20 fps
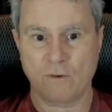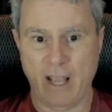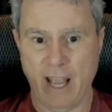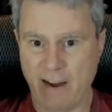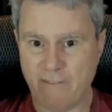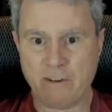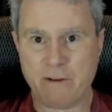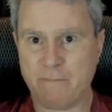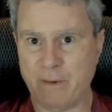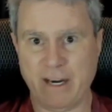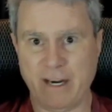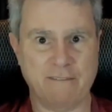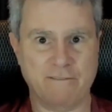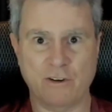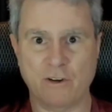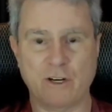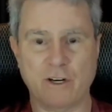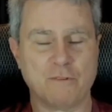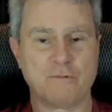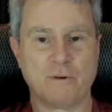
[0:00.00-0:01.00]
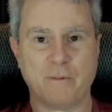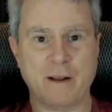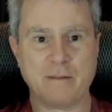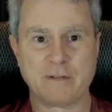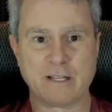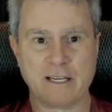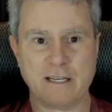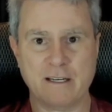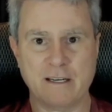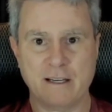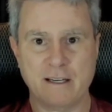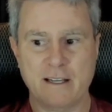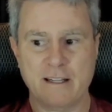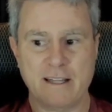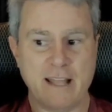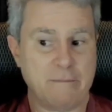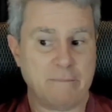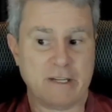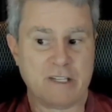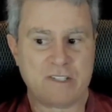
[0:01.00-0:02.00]
everybody voted Republican,
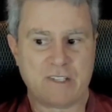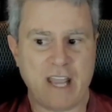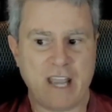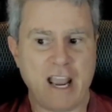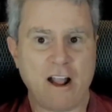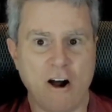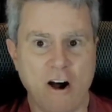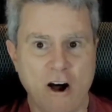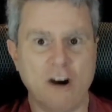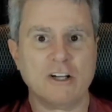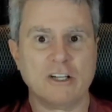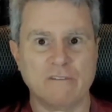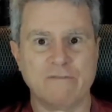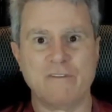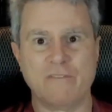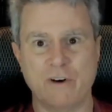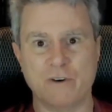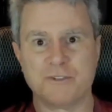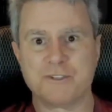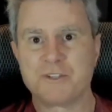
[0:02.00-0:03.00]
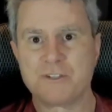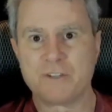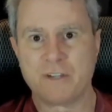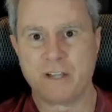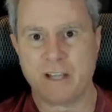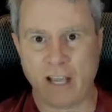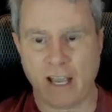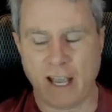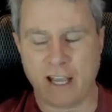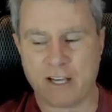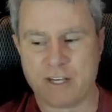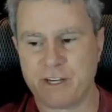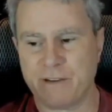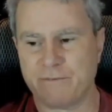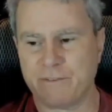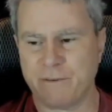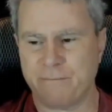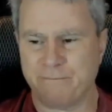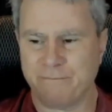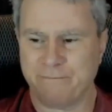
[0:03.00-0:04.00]
that means take all of the votes and shift
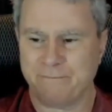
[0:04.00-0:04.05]
them.